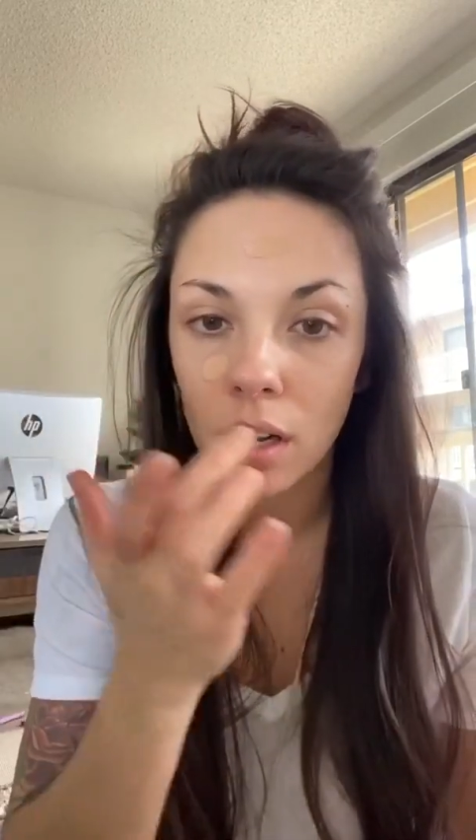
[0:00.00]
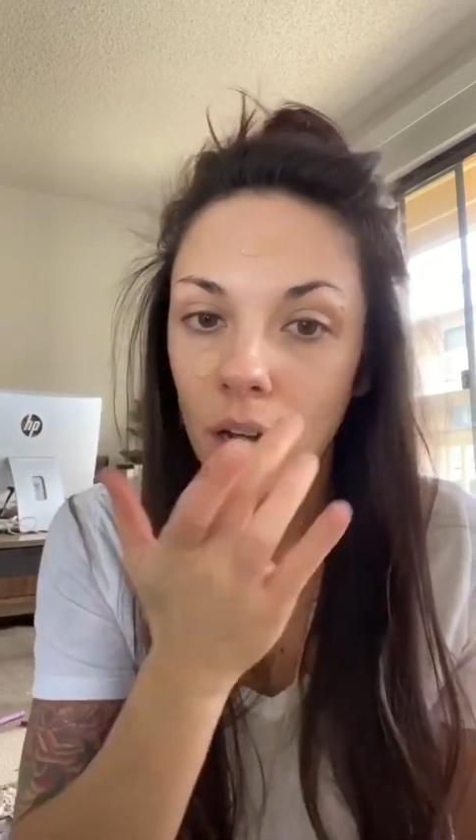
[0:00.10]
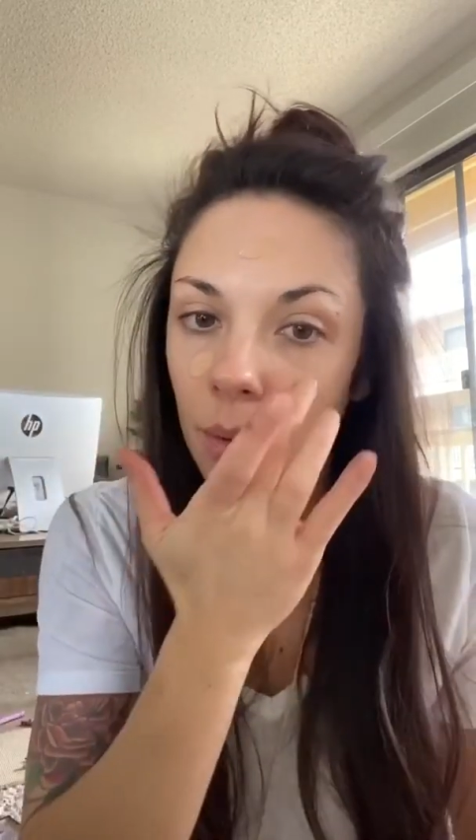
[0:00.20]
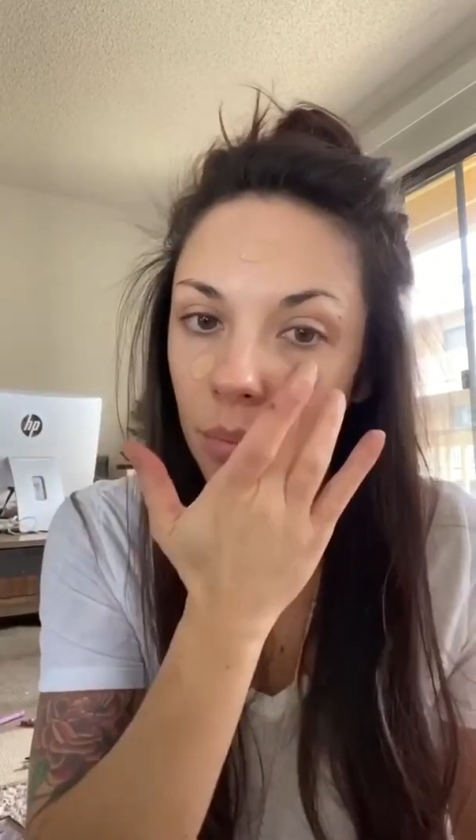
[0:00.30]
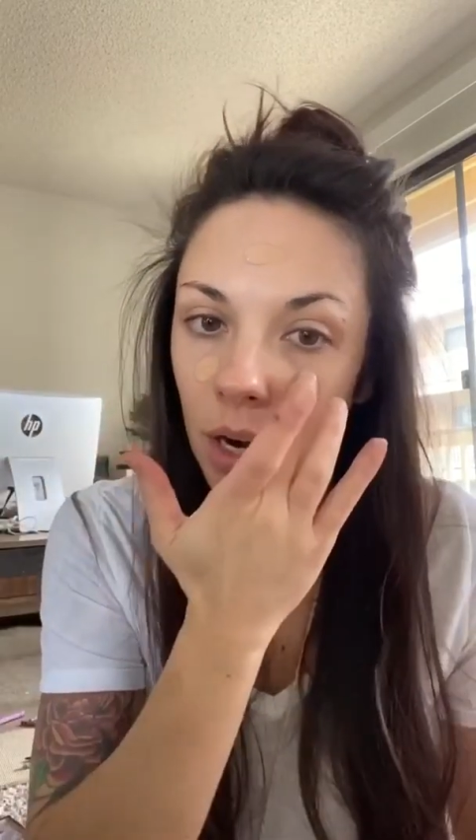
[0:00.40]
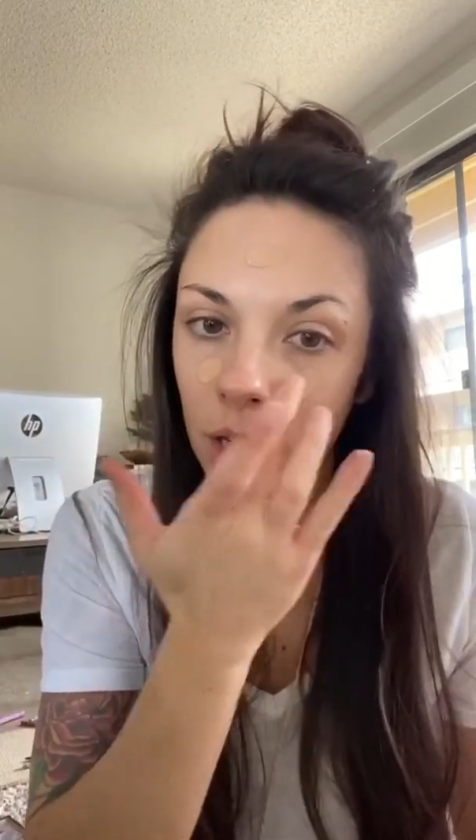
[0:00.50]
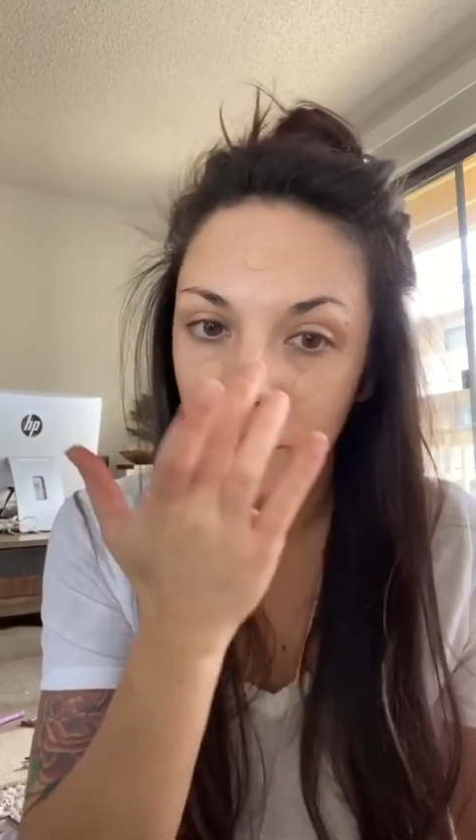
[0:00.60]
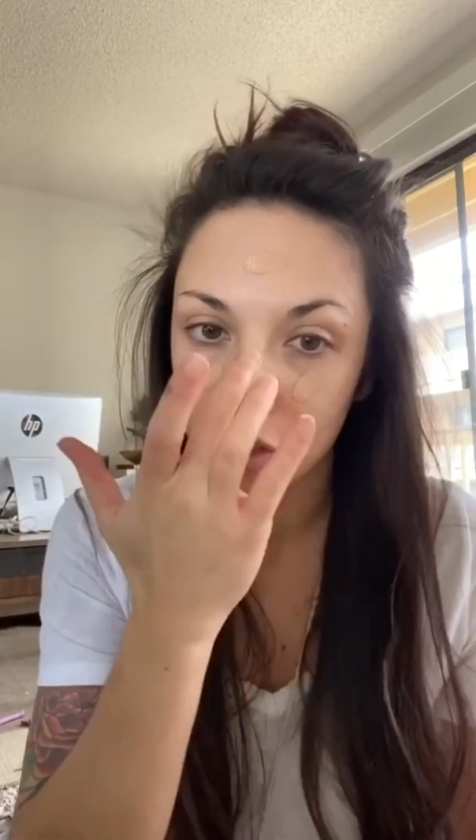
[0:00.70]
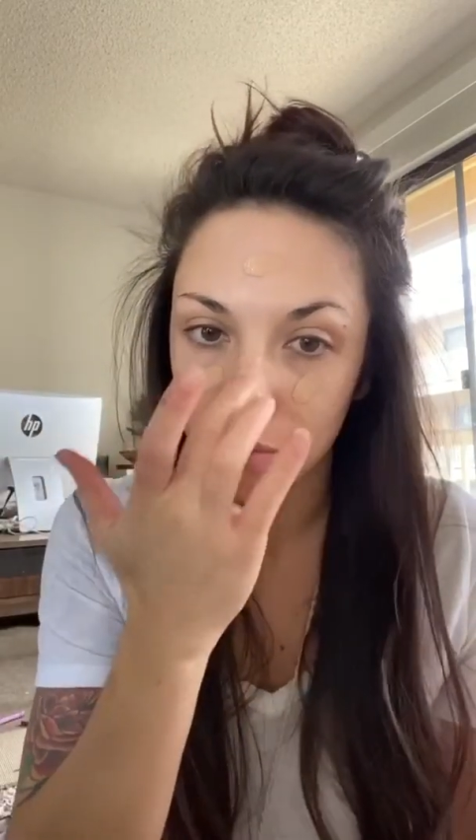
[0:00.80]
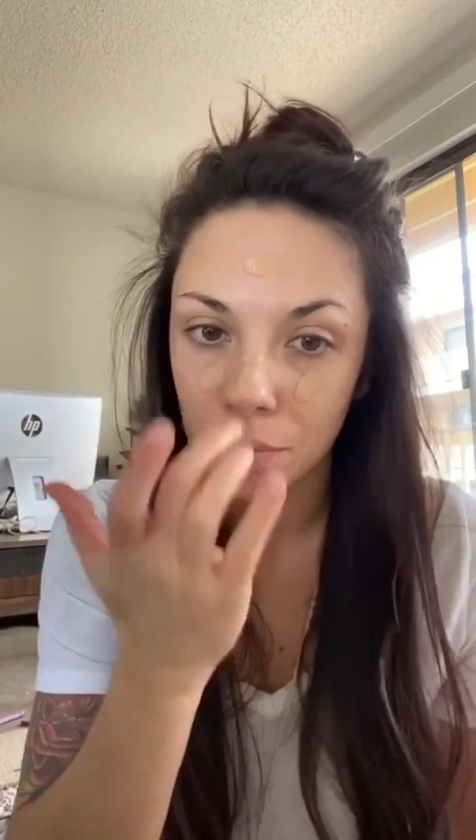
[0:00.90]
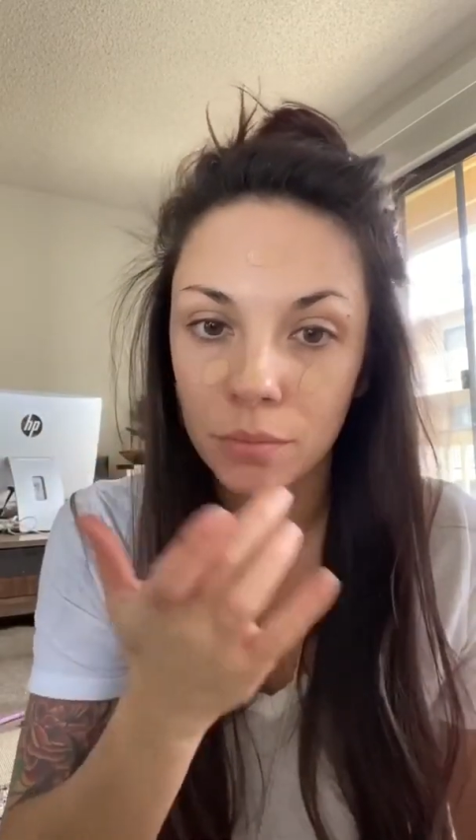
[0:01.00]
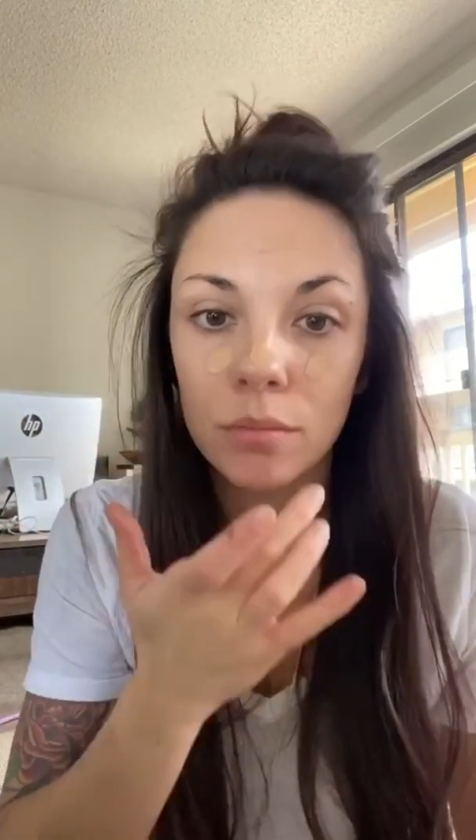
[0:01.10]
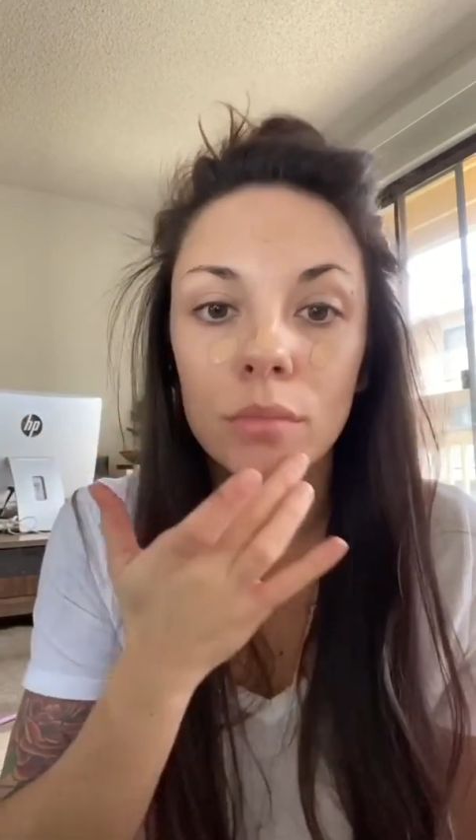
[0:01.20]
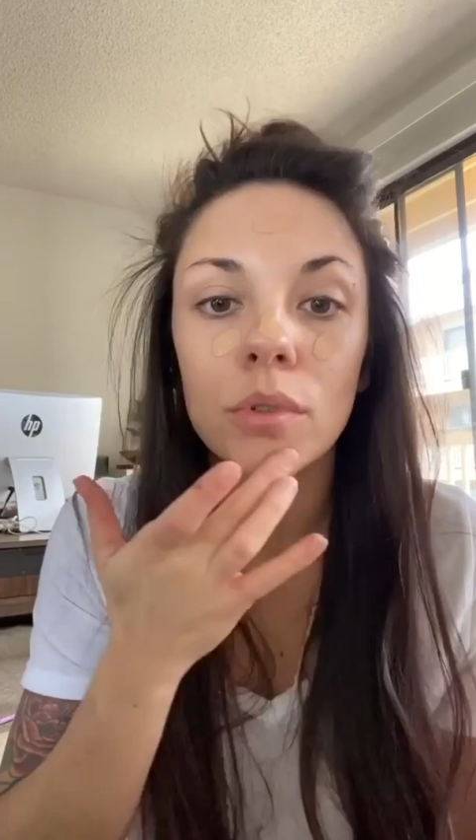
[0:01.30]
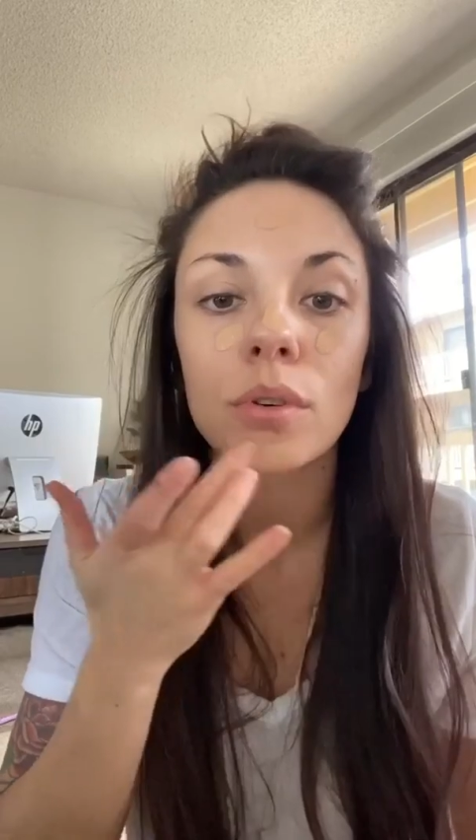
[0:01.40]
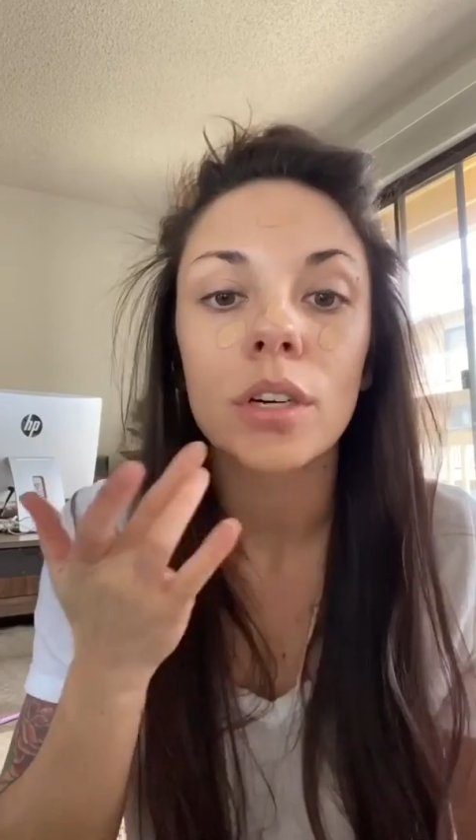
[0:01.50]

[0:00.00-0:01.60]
a brush or